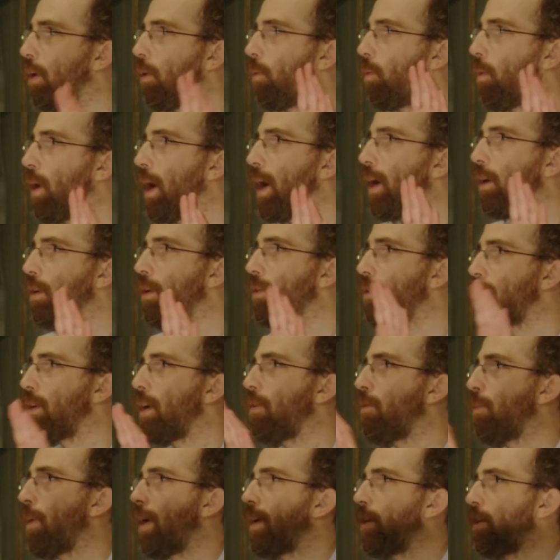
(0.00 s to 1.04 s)
why doesn't
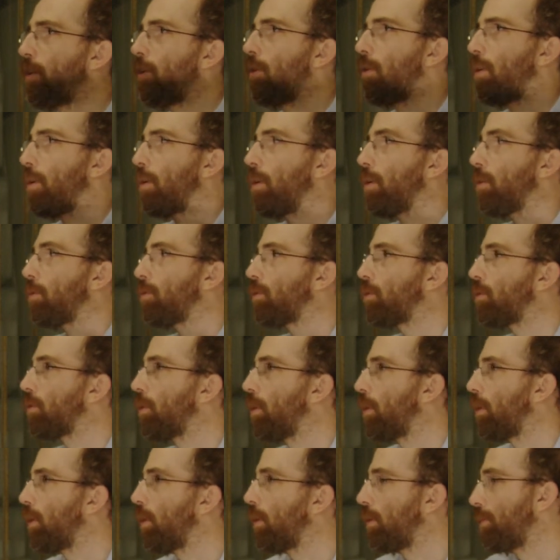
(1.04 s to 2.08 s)
everybody kill at Hearst?
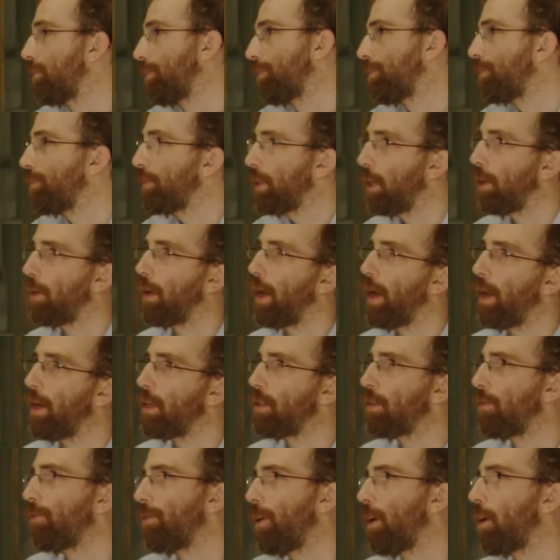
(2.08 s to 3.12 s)
And
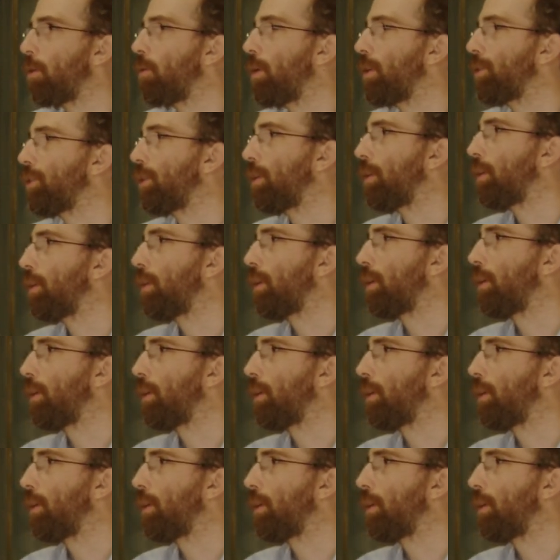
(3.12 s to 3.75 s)
it's a fair question.